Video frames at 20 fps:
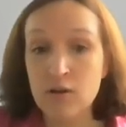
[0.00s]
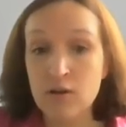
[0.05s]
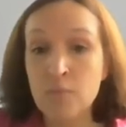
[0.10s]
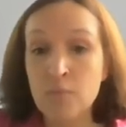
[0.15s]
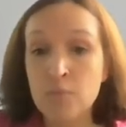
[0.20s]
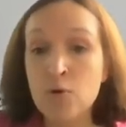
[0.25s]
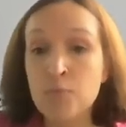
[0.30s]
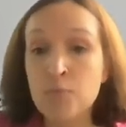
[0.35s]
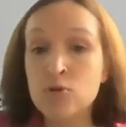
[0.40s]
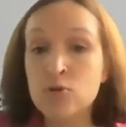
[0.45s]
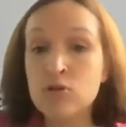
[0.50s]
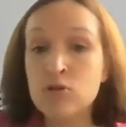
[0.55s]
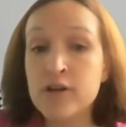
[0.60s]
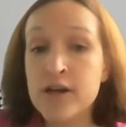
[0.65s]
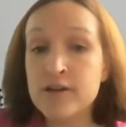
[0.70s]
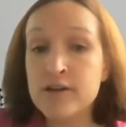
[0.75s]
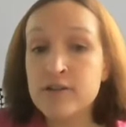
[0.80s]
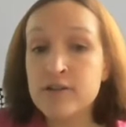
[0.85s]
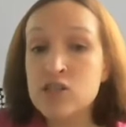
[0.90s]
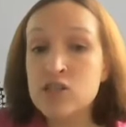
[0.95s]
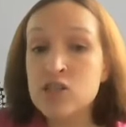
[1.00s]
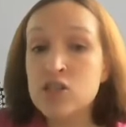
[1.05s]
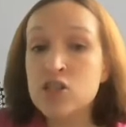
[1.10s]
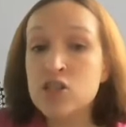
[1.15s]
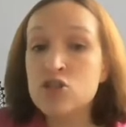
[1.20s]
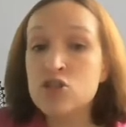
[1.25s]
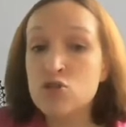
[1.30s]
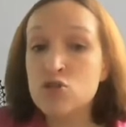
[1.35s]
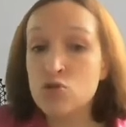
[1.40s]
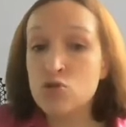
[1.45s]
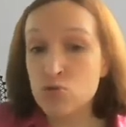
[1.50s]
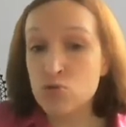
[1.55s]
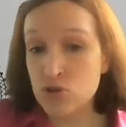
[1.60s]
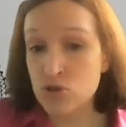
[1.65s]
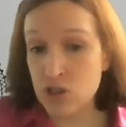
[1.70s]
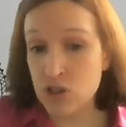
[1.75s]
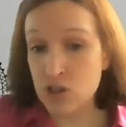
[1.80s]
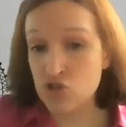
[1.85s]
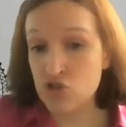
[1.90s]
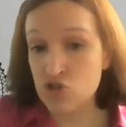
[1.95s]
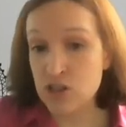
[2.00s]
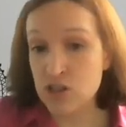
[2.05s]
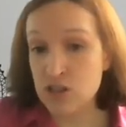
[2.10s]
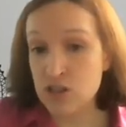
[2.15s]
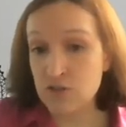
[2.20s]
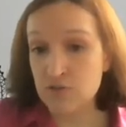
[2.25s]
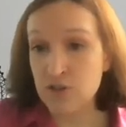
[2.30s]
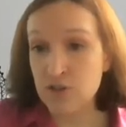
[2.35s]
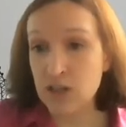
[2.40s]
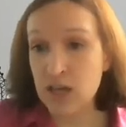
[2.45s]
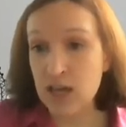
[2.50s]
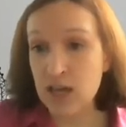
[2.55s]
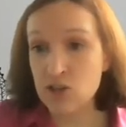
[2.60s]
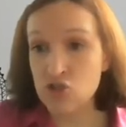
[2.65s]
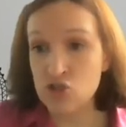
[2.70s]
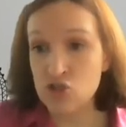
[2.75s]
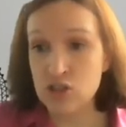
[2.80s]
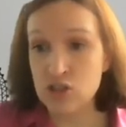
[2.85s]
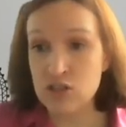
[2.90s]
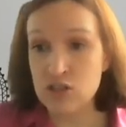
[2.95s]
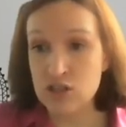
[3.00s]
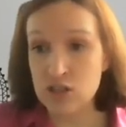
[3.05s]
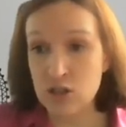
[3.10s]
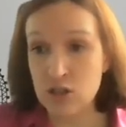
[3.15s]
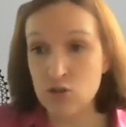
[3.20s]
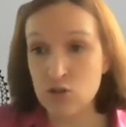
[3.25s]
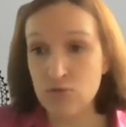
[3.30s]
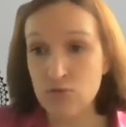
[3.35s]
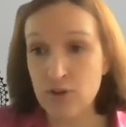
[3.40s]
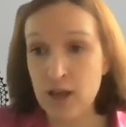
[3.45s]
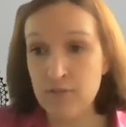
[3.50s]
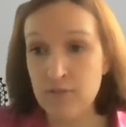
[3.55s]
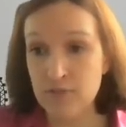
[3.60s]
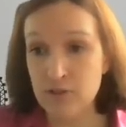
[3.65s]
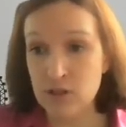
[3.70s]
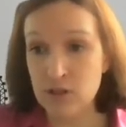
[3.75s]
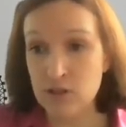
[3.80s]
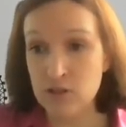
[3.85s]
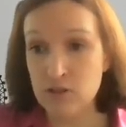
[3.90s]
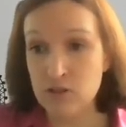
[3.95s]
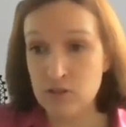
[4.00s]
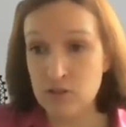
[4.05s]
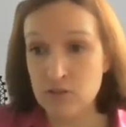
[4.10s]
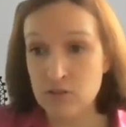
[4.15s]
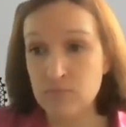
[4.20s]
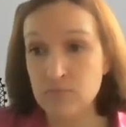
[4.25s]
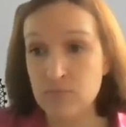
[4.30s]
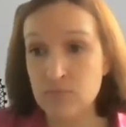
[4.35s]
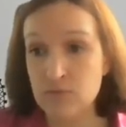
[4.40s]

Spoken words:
Popularity is used as justification instead of evidence.